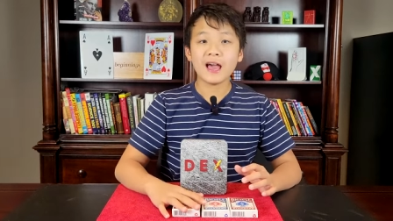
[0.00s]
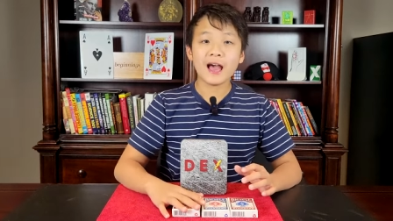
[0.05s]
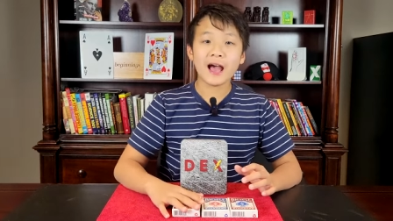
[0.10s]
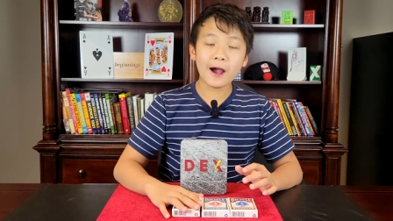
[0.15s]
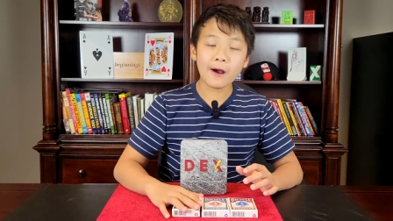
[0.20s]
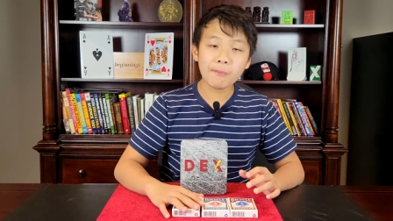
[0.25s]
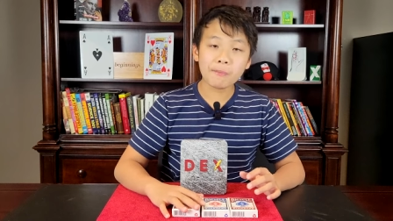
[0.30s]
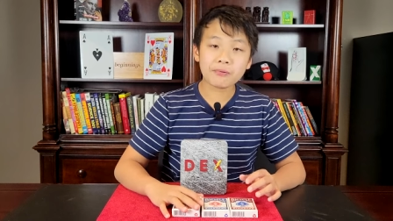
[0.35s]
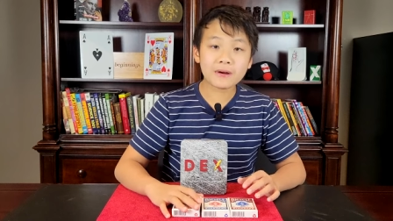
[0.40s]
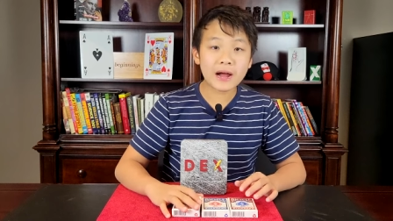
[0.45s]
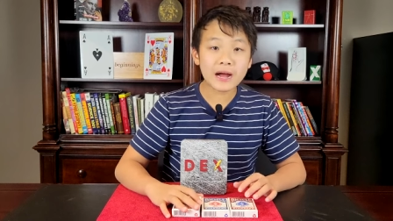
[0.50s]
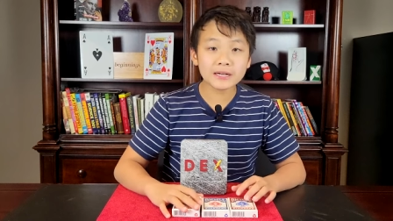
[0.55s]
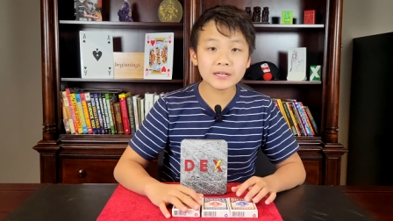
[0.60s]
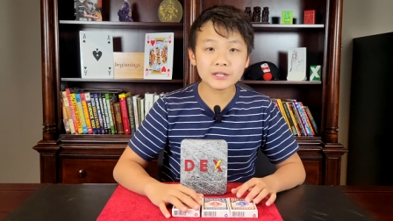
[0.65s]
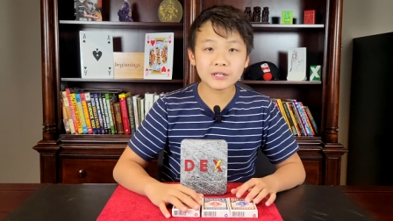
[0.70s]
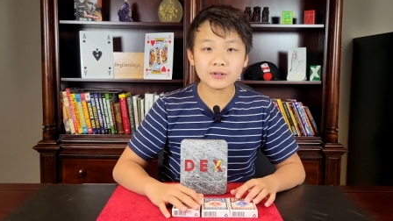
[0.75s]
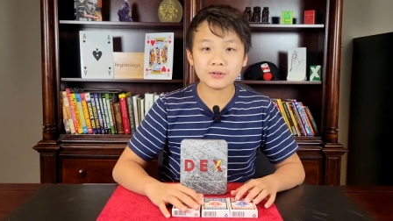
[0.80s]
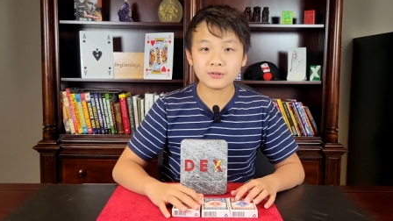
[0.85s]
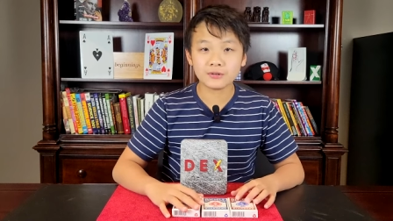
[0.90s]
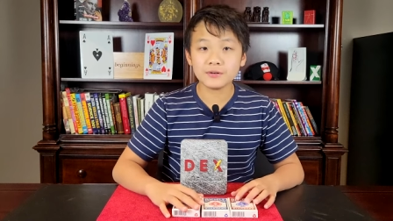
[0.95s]
How
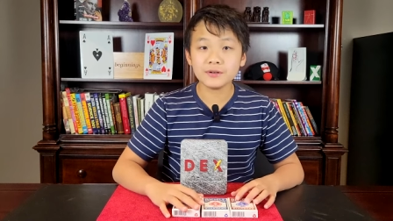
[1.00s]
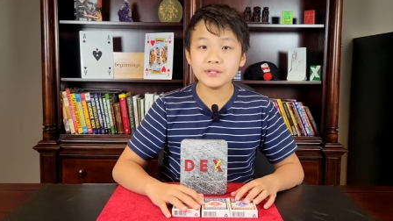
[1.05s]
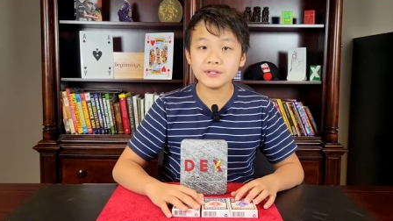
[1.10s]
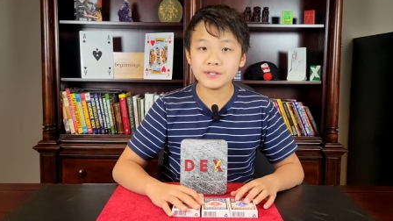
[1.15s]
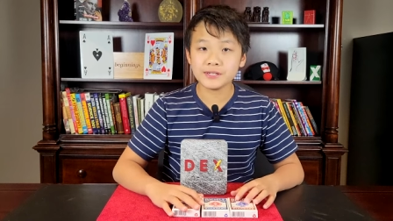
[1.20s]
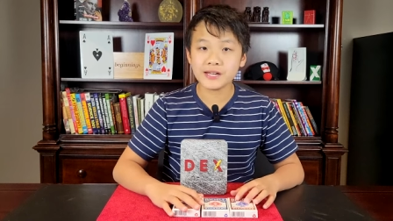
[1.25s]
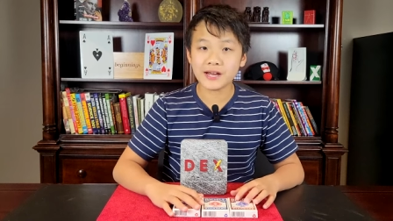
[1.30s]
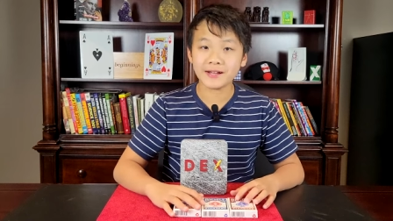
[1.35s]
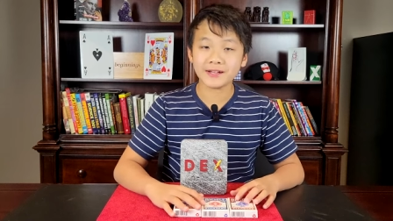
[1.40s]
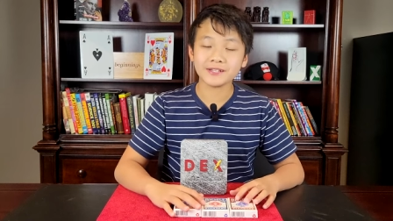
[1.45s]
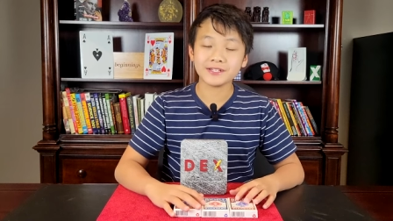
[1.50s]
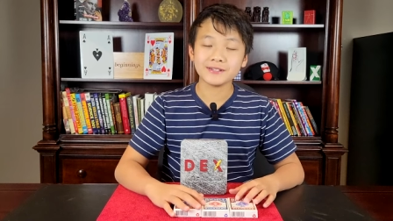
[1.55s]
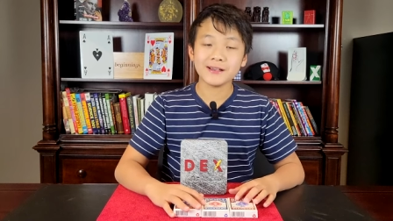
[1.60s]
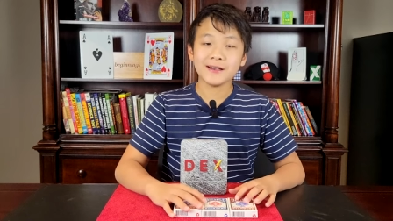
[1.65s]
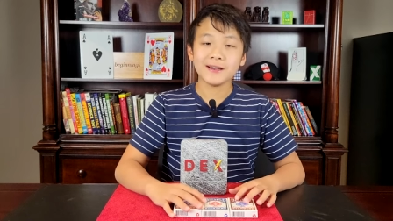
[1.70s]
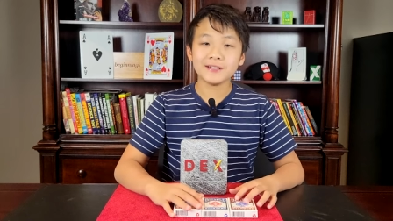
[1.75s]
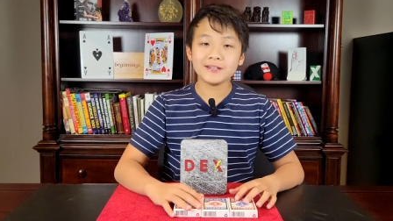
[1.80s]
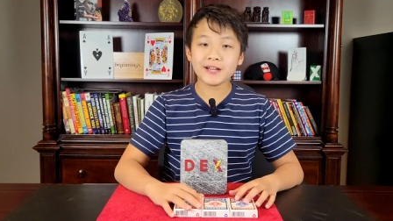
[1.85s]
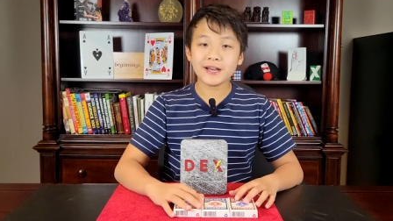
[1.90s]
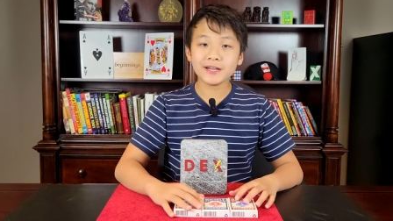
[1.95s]
practical is DEX?
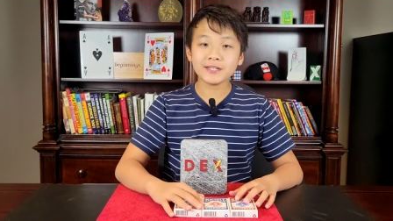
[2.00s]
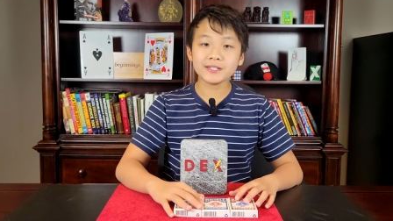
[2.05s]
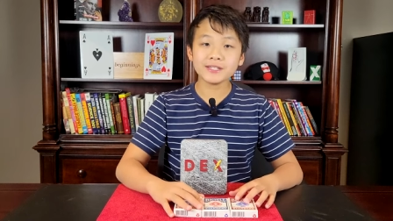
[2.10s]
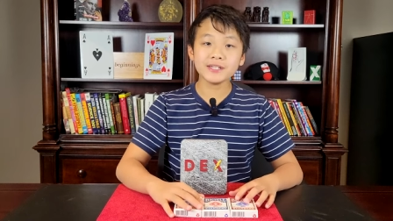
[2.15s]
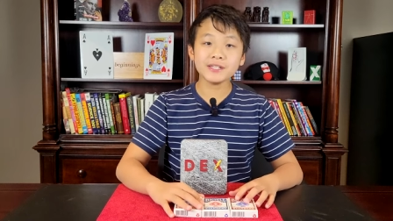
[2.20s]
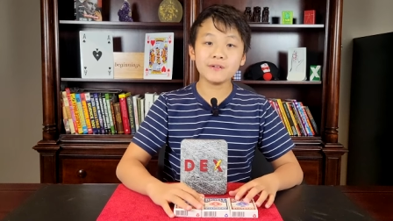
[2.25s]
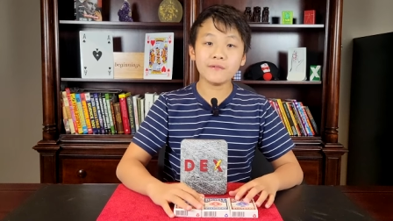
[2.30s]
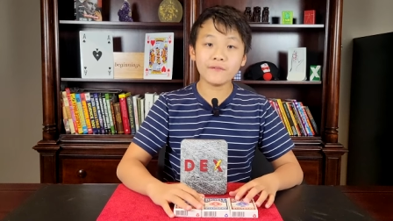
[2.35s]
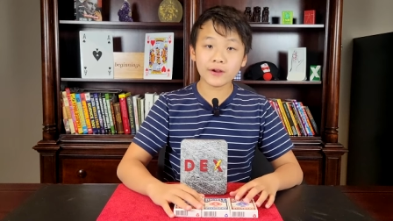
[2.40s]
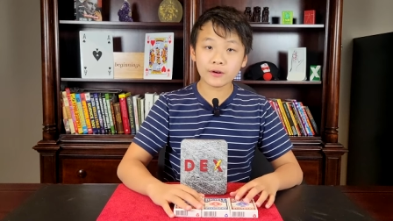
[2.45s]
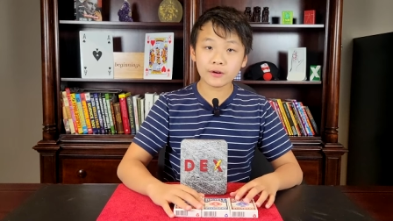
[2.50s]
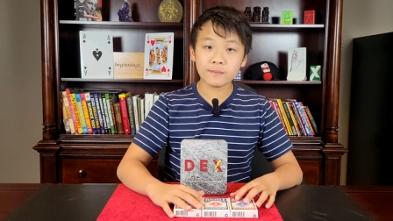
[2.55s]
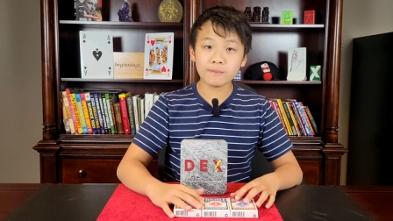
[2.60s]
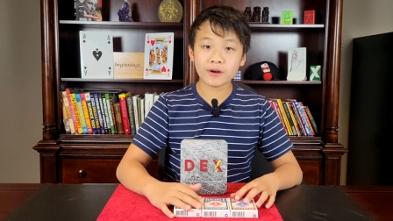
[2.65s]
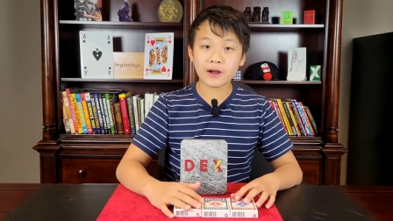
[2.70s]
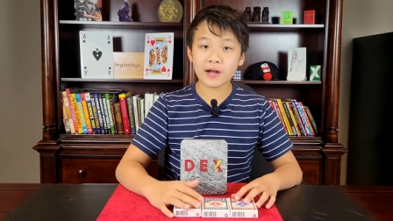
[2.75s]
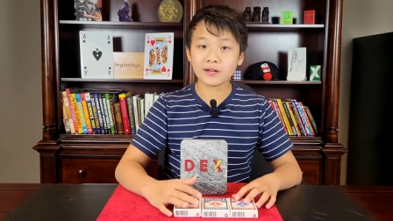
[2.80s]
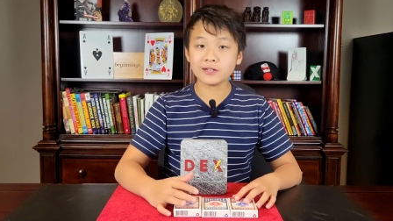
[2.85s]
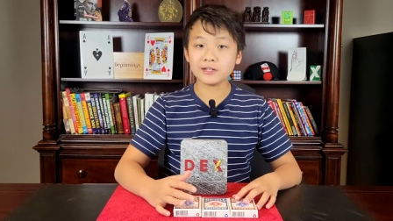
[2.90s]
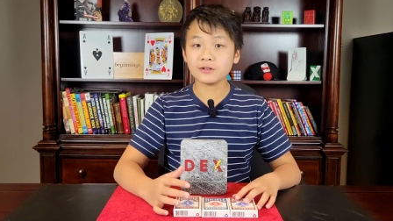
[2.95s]
DEX is very
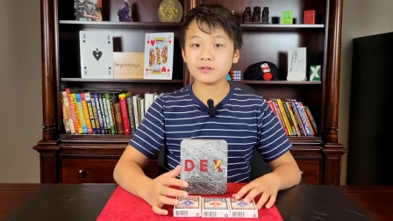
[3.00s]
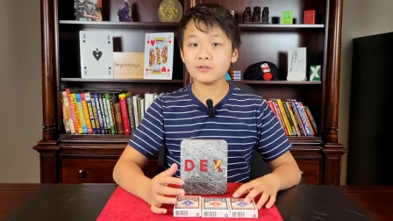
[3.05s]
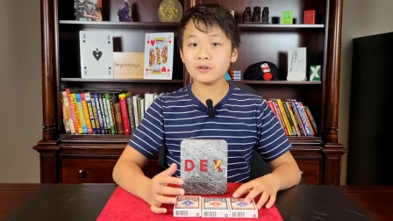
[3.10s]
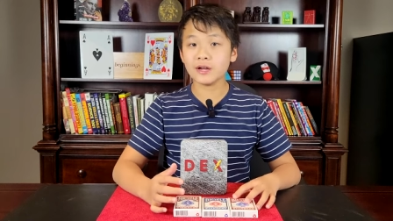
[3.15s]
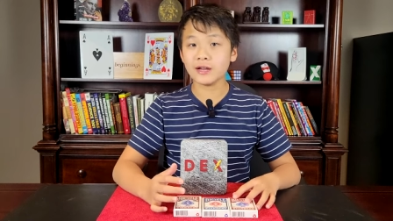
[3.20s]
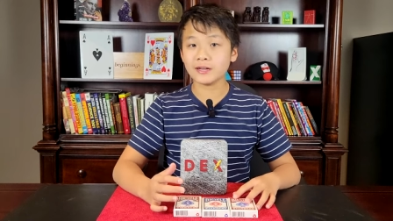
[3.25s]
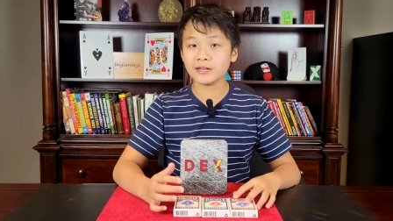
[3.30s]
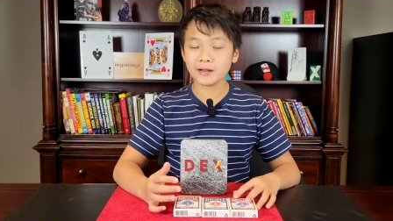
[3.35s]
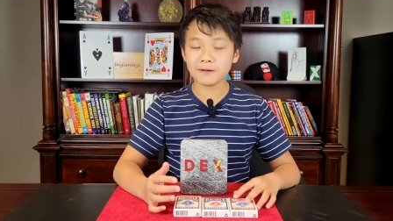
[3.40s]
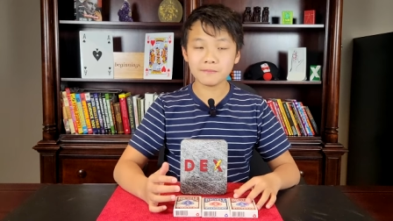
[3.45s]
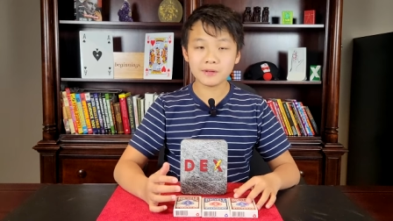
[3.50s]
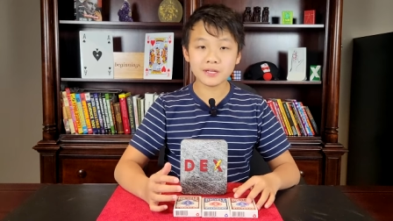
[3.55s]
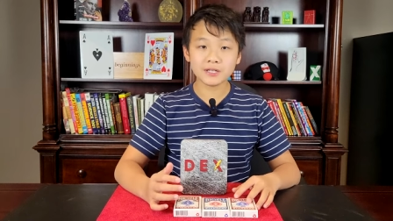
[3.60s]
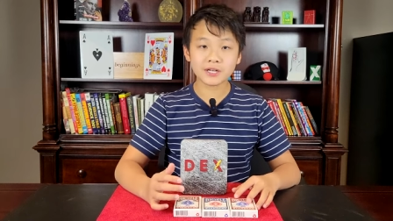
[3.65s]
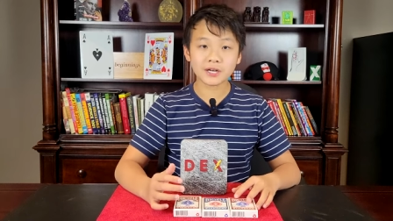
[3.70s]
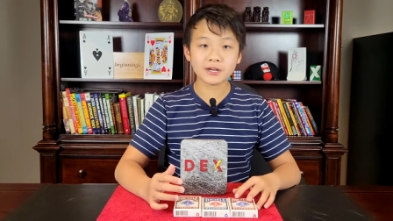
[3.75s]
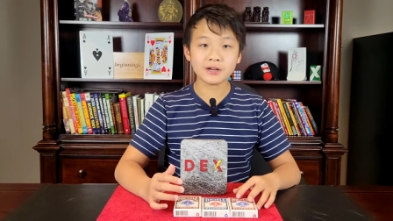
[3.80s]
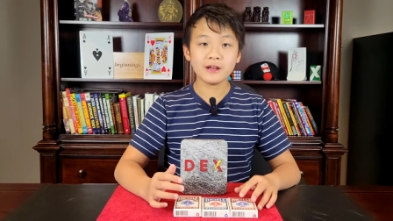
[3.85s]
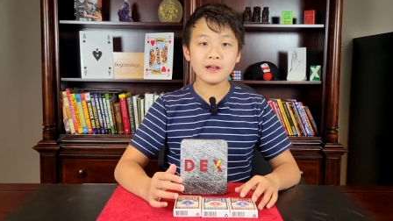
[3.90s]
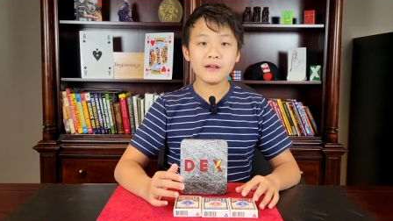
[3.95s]
practical and can be
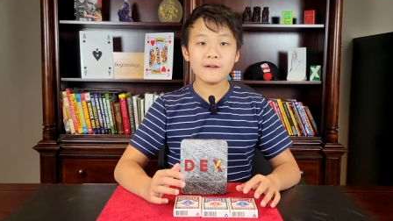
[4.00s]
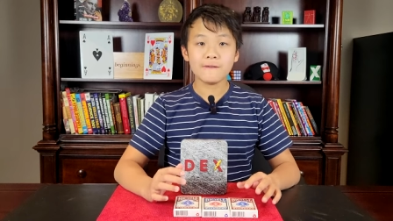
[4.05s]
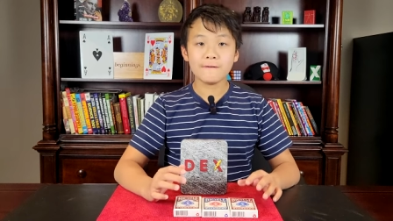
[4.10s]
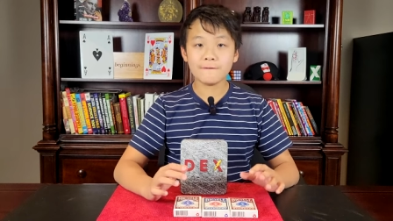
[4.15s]
done